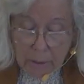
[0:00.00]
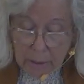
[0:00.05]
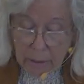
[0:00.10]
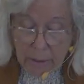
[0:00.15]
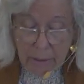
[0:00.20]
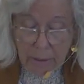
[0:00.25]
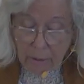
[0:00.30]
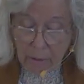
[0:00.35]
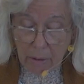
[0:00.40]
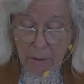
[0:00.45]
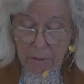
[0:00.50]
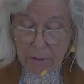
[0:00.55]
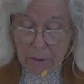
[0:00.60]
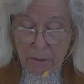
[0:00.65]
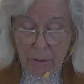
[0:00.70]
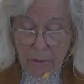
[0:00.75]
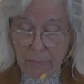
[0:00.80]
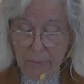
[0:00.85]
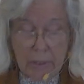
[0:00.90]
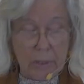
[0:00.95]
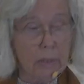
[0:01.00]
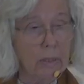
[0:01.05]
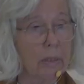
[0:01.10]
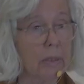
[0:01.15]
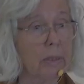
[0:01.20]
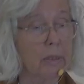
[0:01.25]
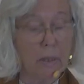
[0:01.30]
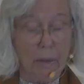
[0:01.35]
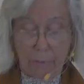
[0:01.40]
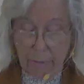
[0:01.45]
there are services
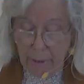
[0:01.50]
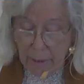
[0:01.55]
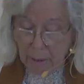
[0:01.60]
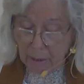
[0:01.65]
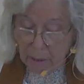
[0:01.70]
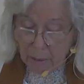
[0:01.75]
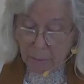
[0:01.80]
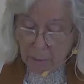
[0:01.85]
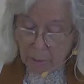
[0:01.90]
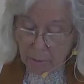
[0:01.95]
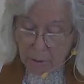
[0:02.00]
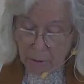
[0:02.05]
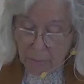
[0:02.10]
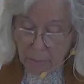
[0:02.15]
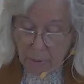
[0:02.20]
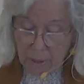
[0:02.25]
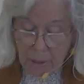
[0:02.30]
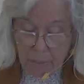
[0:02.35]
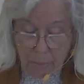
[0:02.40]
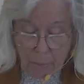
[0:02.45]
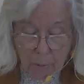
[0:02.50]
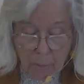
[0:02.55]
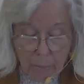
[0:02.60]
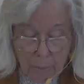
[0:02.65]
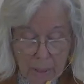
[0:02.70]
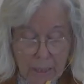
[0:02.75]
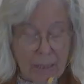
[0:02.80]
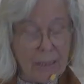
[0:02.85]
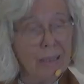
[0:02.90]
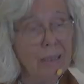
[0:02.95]
available to people, but
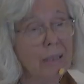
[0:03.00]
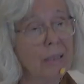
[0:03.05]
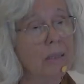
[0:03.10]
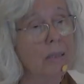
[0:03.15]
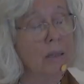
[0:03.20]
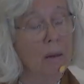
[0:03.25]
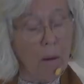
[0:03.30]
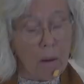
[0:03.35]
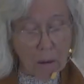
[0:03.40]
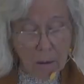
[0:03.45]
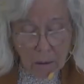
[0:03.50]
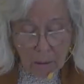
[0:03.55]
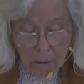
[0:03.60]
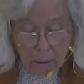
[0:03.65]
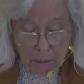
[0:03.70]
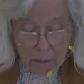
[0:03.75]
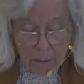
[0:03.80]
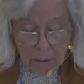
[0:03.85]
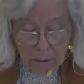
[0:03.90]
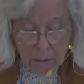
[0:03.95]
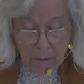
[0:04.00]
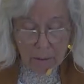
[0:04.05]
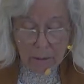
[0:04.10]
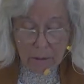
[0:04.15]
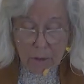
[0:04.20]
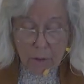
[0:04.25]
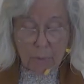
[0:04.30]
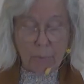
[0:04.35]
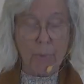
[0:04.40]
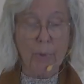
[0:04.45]
it is hard
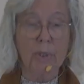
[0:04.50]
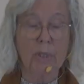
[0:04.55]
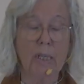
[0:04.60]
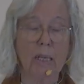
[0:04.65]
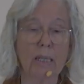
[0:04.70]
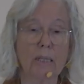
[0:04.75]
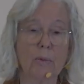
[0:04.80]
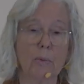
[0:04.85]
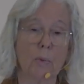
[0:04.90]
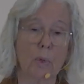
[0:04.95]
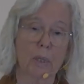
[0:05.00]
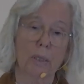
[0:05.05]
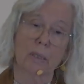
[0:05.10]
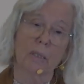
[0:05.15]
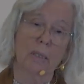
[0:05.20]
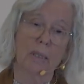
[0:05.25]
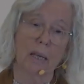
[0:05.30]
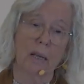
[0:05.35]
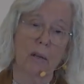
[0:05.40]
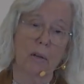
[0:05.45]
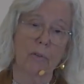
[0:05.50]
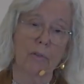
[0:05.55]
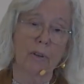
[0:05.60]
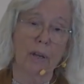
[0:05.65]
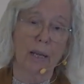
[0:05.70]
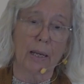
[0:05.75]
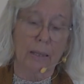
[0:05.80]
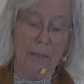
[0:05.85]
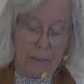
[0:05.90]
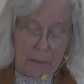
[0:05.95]
to present oneself
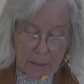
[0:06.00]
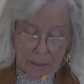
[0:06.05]
as